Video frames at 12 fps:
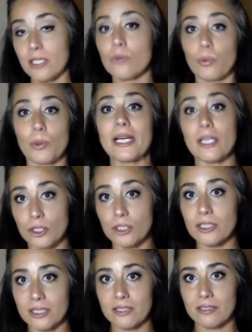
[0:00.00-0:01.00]

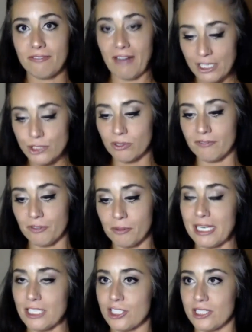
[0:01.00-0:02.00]
real factual
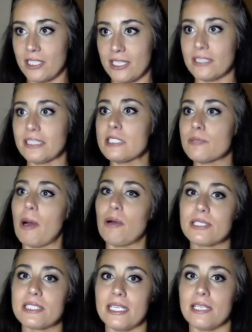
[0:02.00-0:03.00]
information and at least
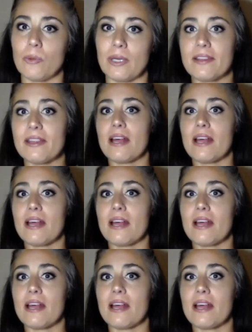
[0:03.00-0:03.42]
post it with